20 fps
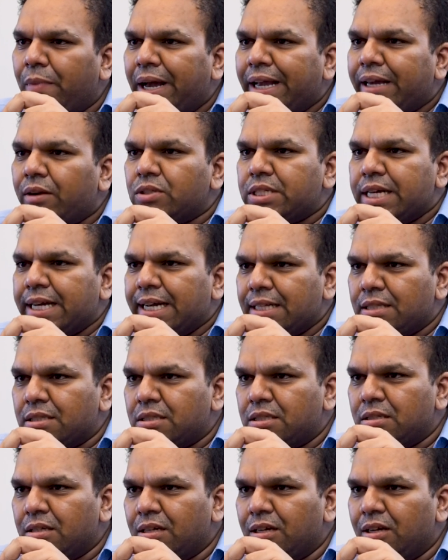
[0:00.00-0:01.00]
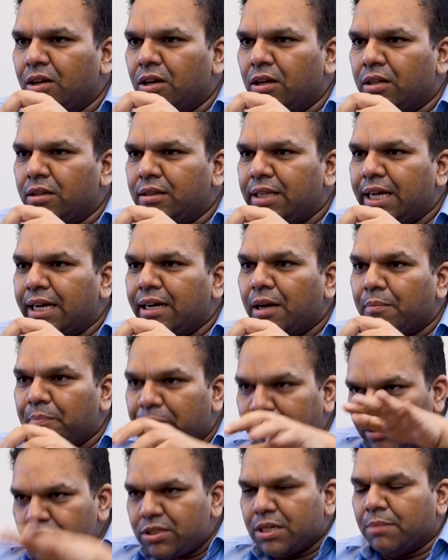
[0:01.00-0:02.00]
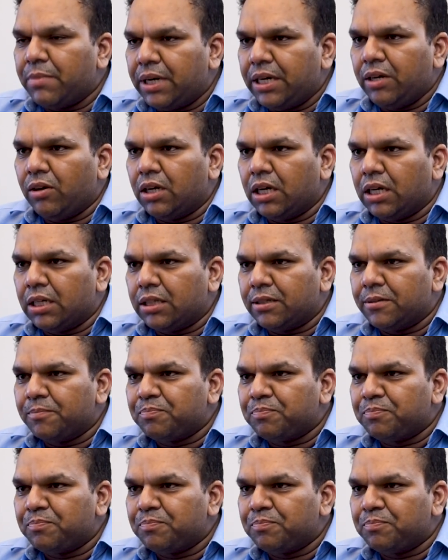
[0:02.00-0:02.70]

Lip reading: microseconds than compared to somebody on Earth.